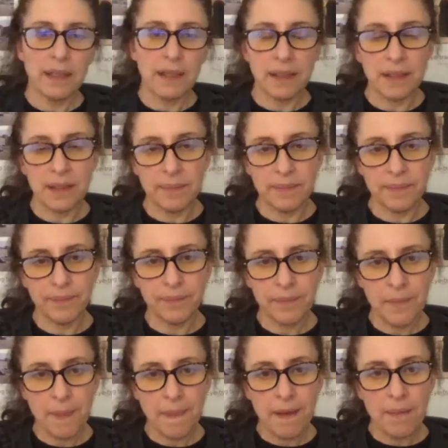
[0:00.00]
Um,
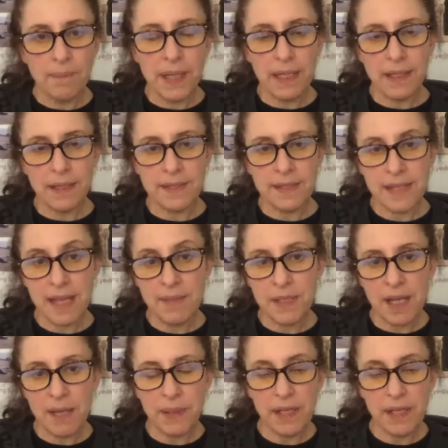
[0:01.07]
but at the same time,